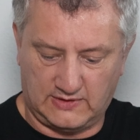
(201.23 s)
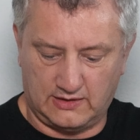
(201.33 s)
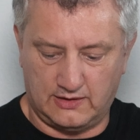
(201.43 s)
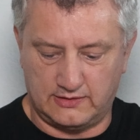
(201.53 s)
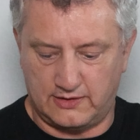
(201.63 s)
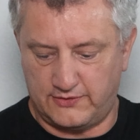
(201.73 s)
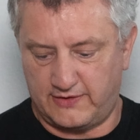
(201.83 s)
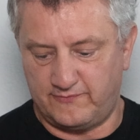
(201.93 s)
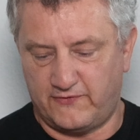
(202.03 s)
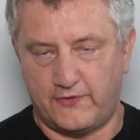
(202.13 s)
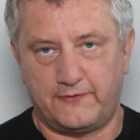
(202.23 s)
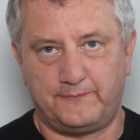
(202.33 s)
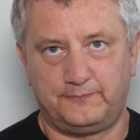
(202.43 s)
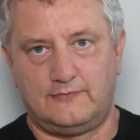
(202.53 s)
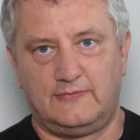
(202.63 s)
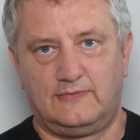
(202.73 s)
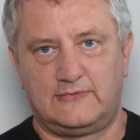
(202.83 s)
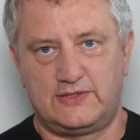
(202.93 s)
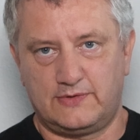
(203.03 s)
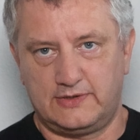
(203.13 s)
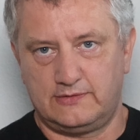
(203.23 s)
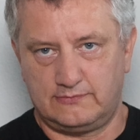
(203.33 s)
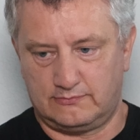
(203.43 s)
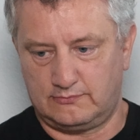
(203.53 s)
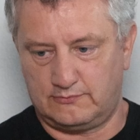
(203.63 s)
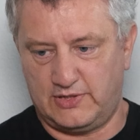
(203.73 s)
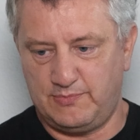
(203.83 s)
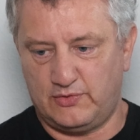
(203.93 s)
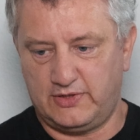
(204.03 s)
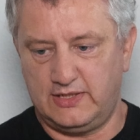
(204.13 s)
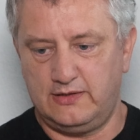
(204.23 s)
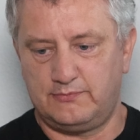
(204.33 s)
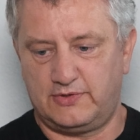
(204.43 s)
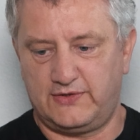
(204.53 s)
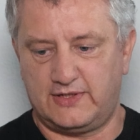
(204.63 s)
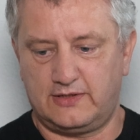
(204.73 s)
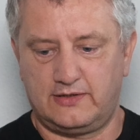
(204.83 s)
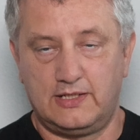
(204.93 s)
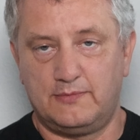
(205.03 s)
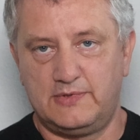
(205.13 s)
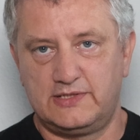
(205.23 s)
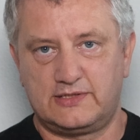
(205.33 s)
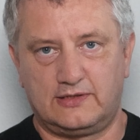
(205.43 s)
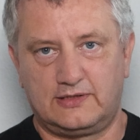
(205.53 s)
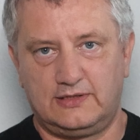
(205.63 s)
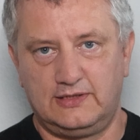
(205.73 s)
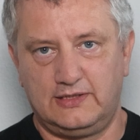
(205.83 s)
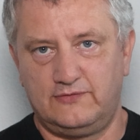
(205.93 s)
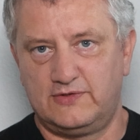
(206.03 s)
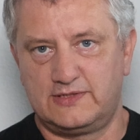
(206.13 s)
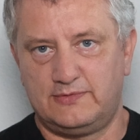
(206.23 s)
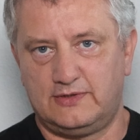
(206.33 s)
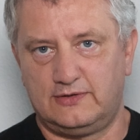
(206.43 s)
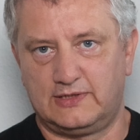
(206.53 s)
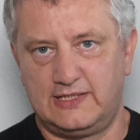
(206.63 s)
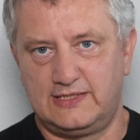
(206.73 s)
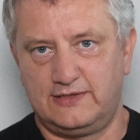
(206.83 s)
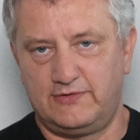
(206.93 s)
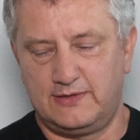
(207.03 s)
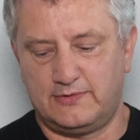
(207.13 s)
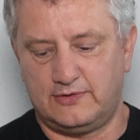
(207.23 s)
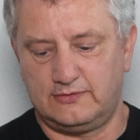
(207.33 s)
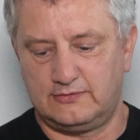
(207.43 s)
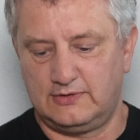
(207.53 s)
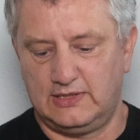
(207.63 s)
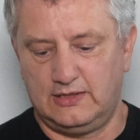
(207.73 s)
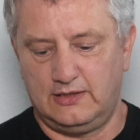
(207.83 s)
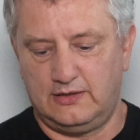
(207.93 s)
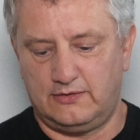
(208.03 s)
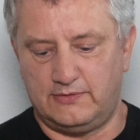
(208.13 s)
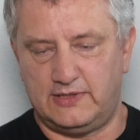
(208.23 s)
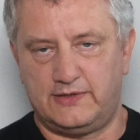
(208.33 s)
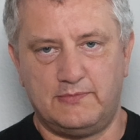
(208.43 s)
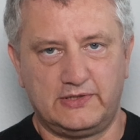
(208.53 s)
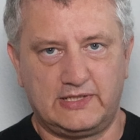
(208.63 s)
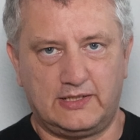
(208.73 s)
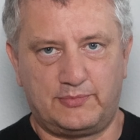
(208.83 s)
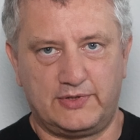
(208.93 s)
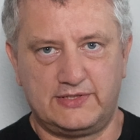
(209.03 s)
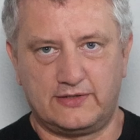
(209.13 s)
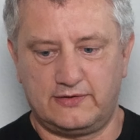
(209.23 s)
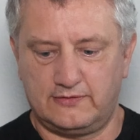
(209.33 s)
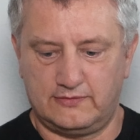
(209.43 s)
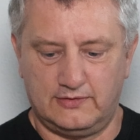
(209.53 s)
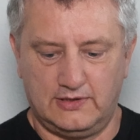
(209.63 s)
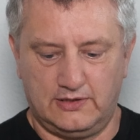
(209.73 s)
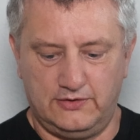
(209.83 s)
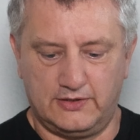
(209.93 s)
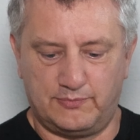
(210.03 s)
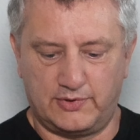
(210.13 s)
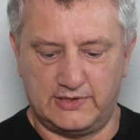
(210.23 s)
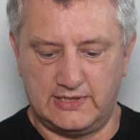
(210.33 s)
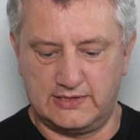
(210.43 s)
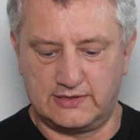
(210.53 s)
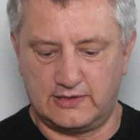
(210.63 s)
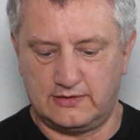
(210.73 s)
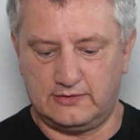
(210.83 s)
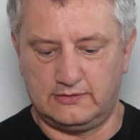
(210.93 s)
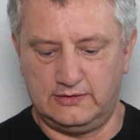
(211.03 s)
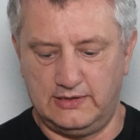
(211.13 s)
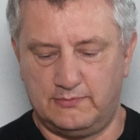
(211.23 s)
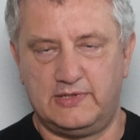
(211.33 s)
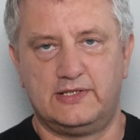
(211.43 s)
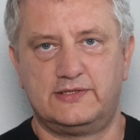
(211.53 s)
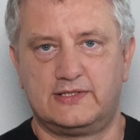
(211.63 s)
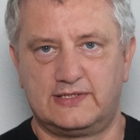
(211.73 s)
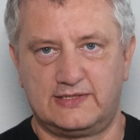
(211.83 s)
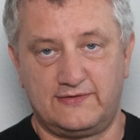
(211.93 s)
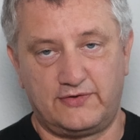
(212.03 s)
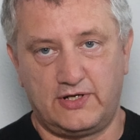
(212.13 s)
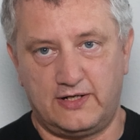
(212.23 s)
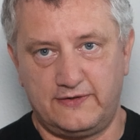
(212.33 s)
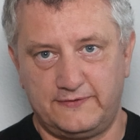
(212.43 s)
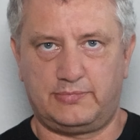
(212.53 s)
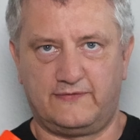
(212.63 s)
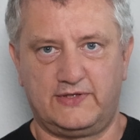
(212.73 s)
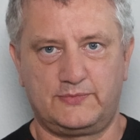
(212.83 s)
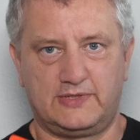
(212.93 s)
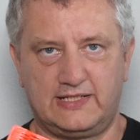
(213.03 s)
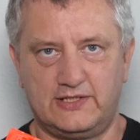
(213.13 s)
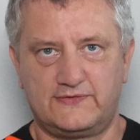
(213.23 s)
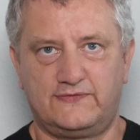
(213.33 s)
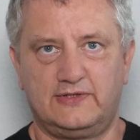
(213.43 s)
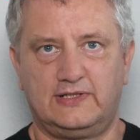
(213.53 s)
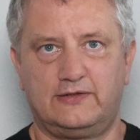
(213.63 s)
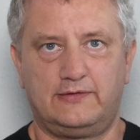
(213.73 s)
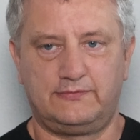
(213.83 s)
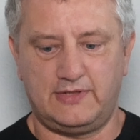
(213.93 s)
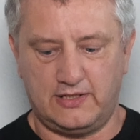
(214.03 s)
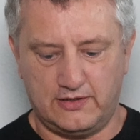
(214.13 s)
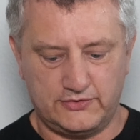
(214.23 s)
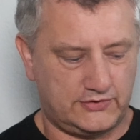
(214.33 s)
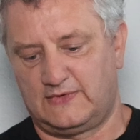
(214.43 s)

And another M4. This one, pretty bulky, pretty thick. Numbers are clearly visible and easily readable. With the multicolor printer, you can print these numbers as a different color. But this one, it does feel a little large.